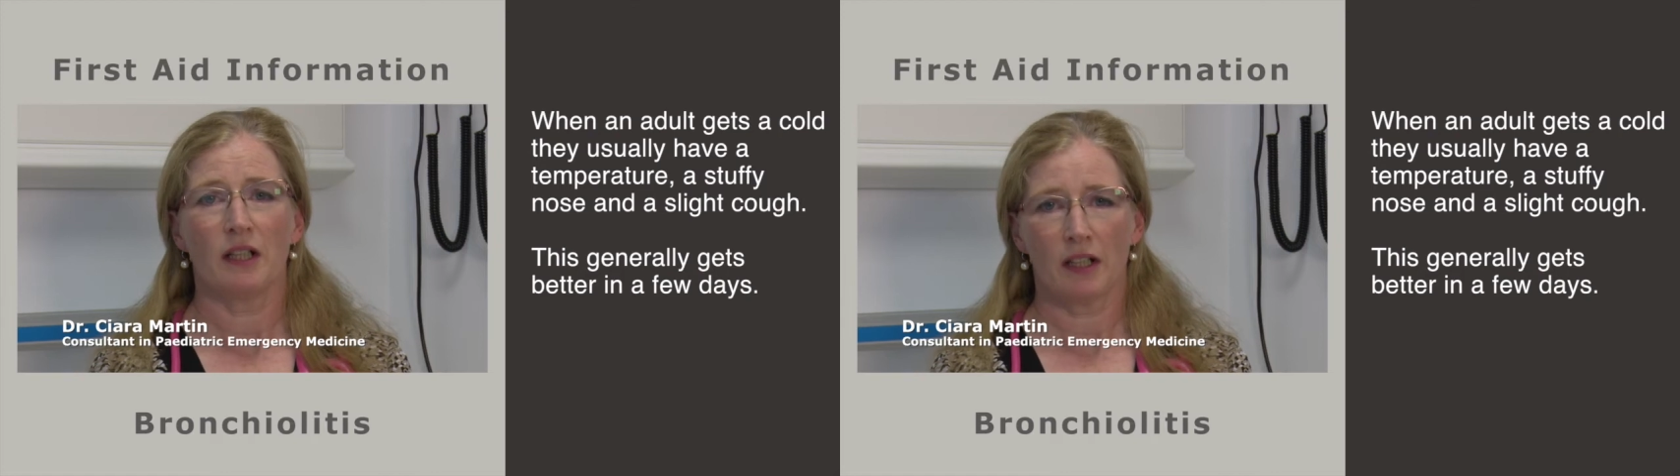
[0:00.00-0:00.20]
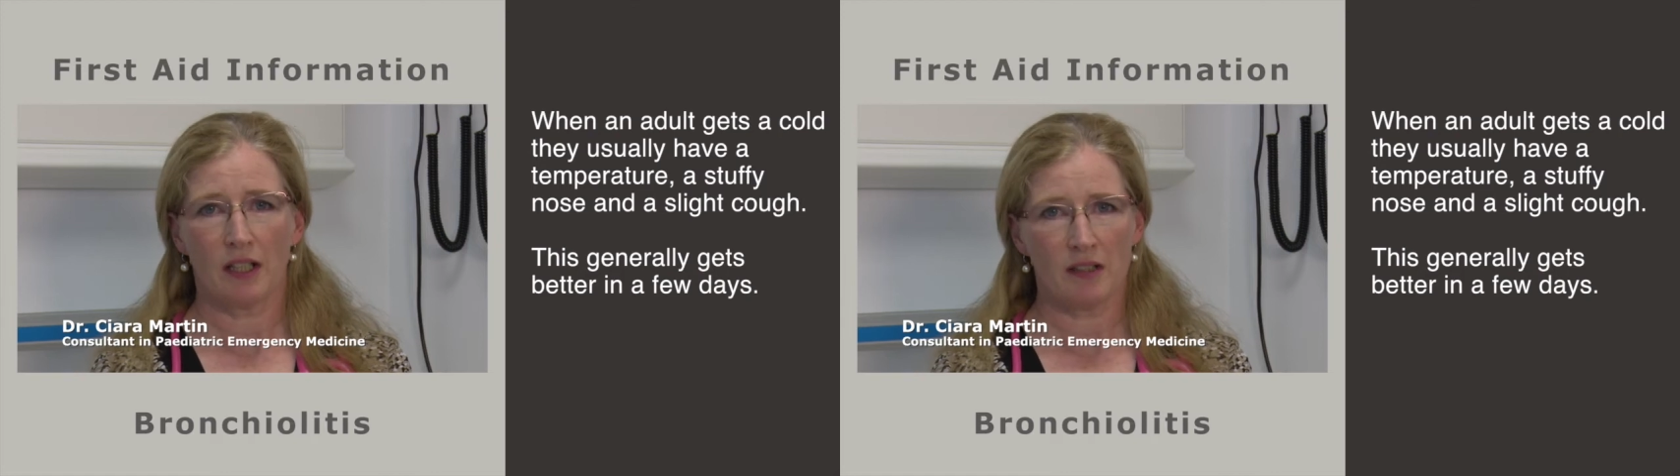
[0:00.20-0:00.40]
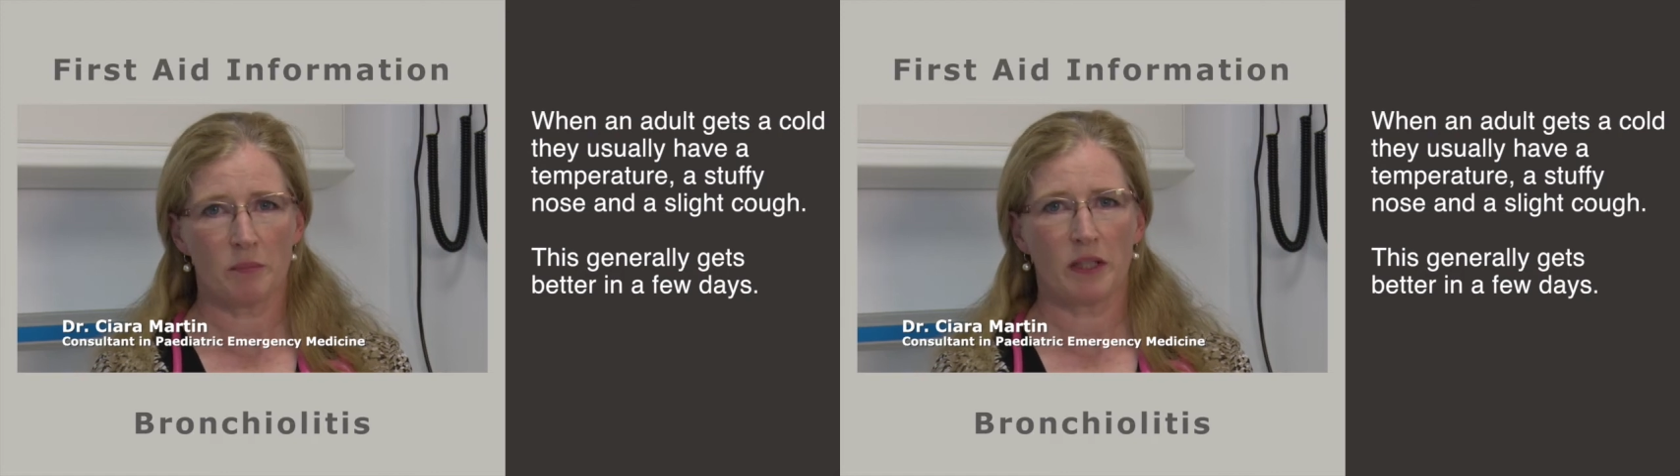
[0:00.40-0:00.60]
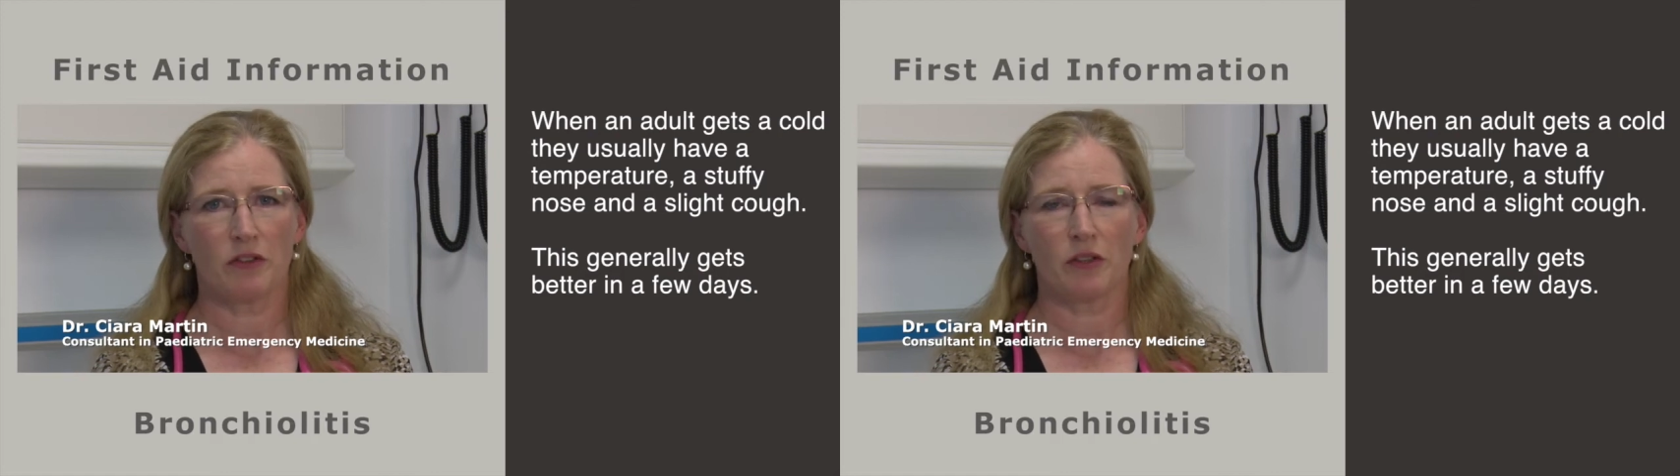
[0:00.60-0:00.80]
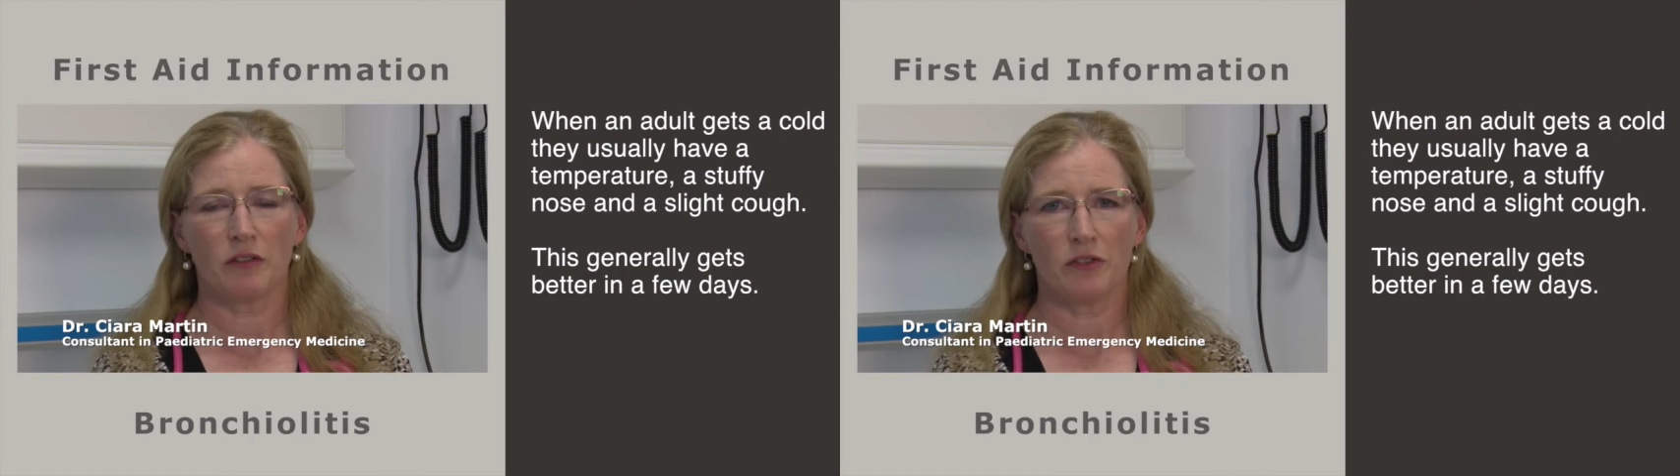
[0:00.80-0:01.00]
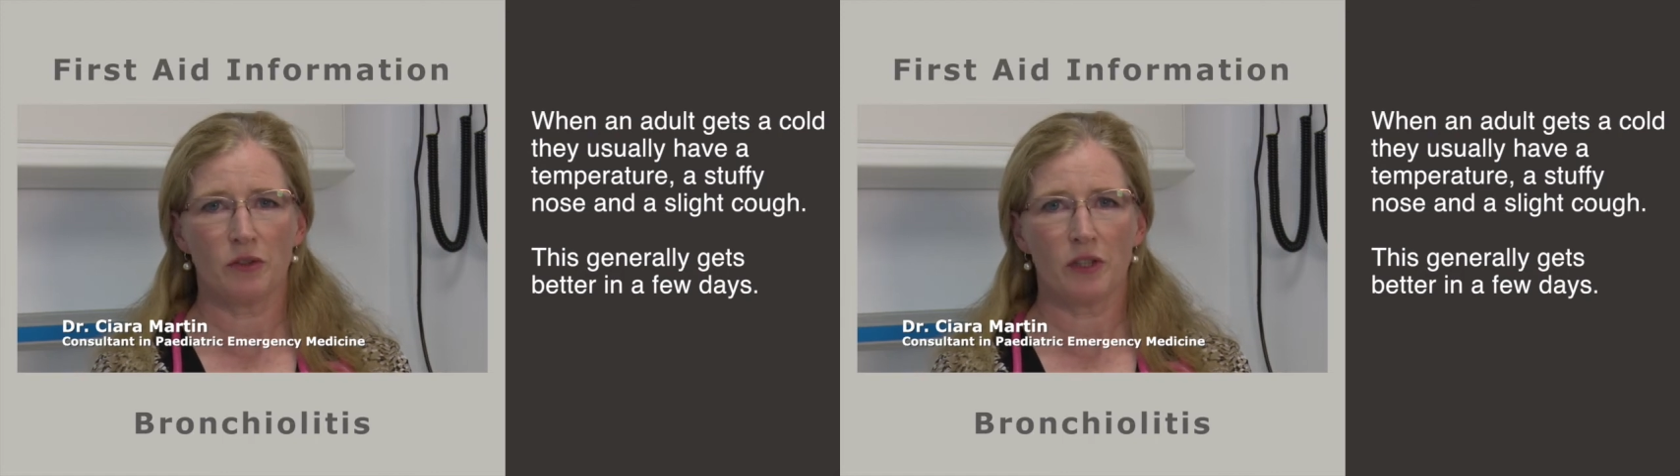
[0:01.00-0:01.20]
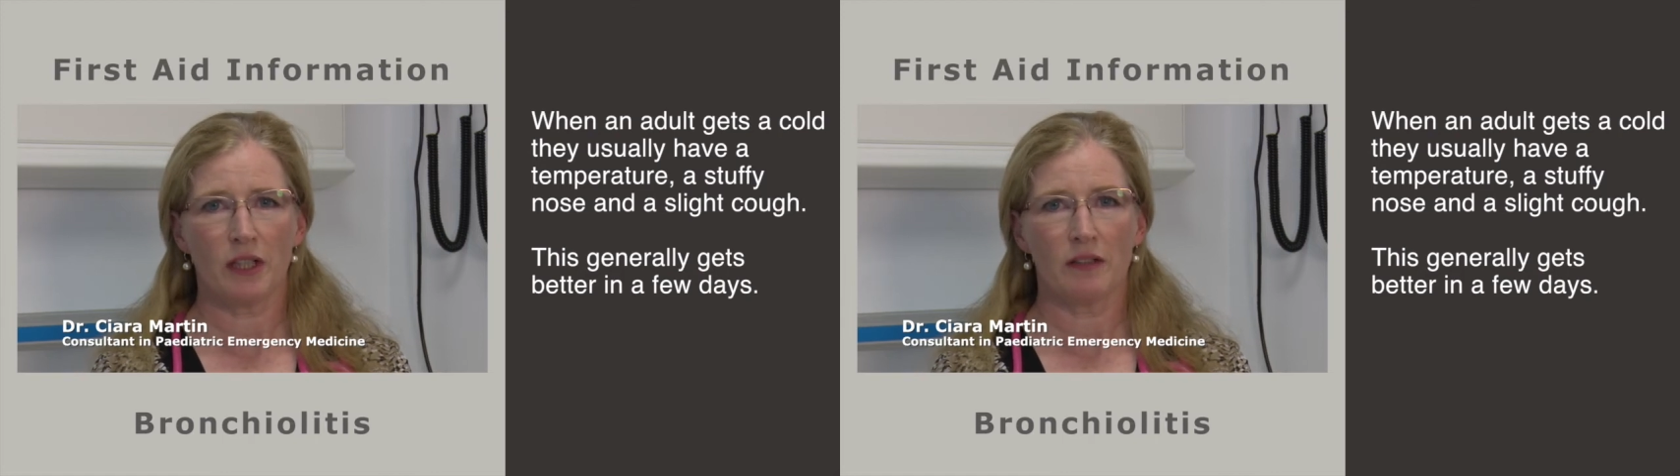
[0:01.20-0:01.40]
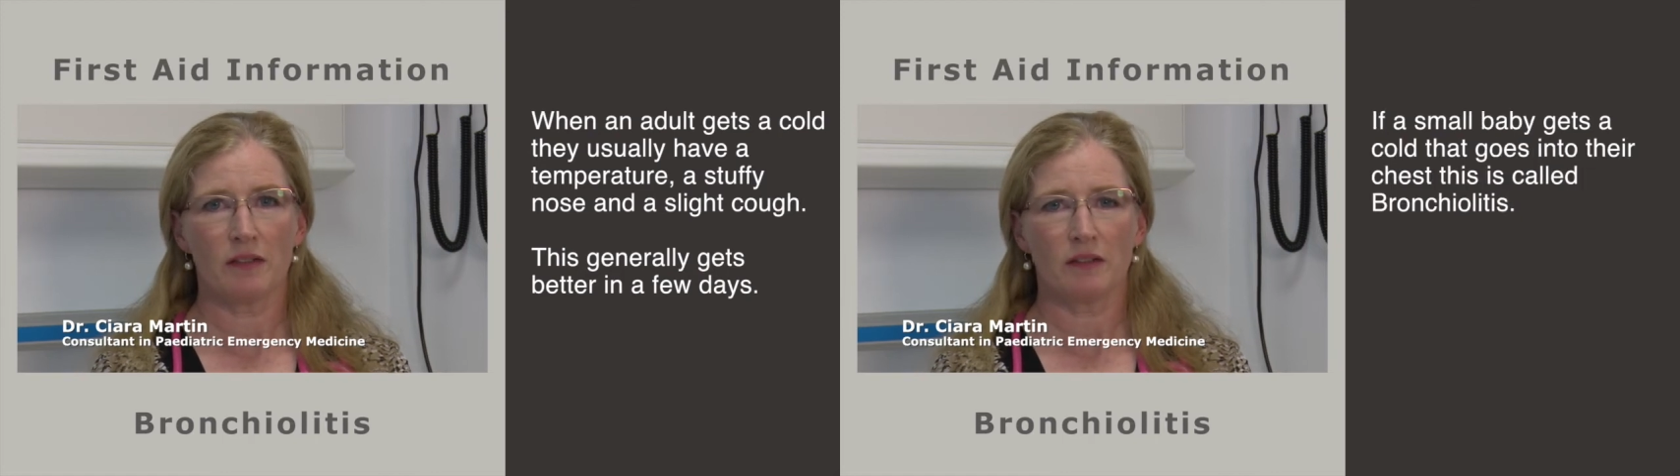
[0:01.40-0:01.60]
It gets better in a few
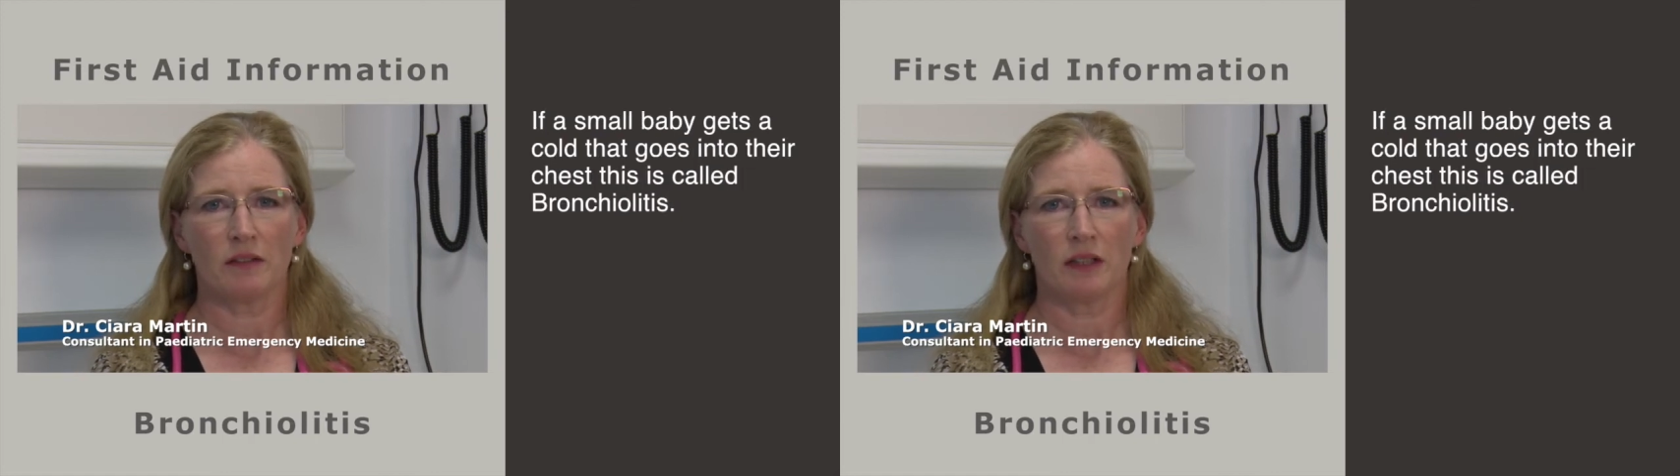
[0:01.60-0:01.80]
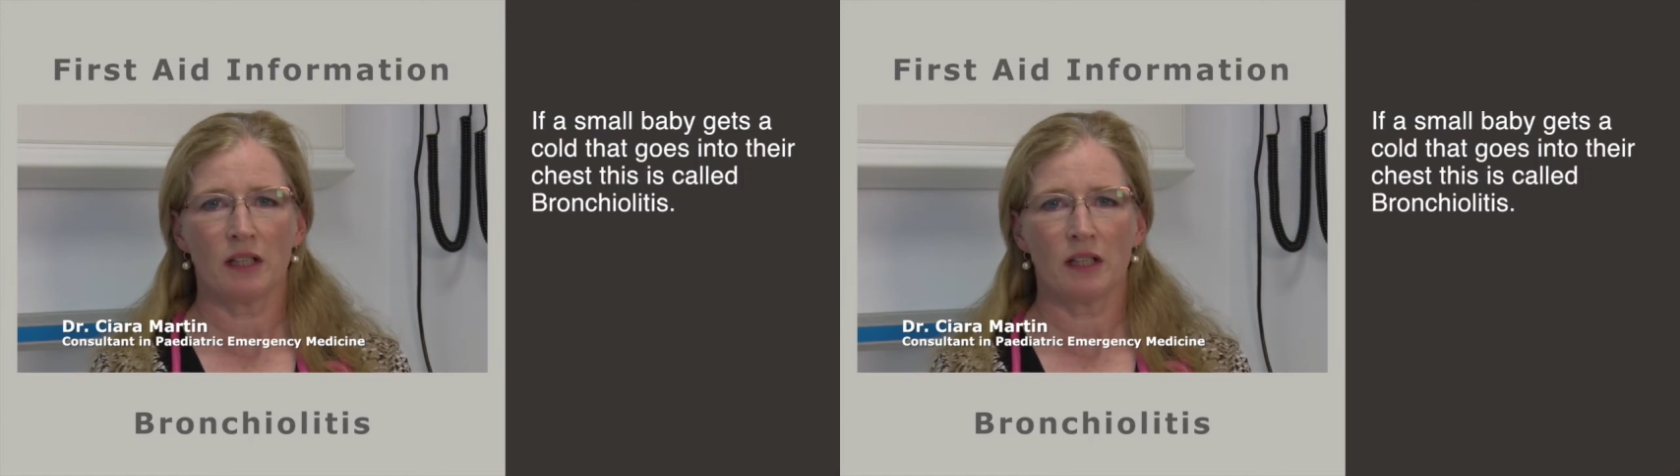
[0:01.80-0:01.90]
days.